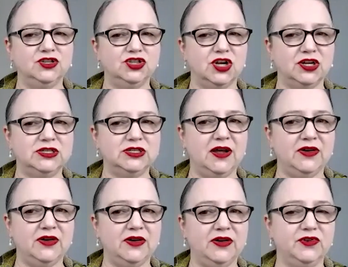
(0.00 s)
and shut
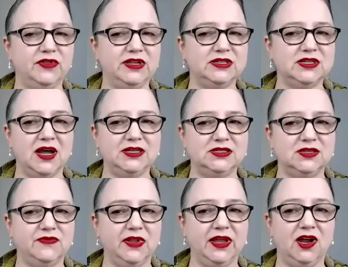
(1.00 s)
down after these
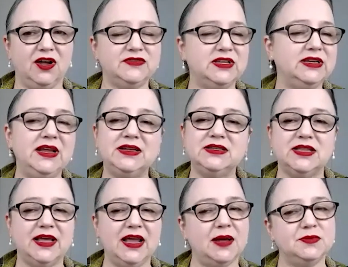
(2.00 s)
kinds of layoffs. And
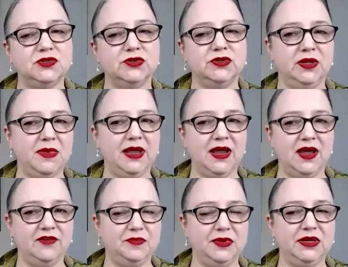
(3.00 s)
yes, they absolutely may
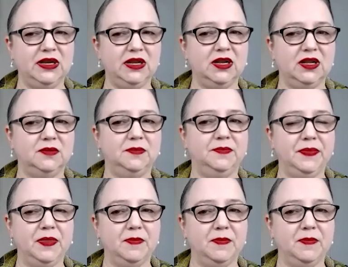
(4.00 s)
have been needed.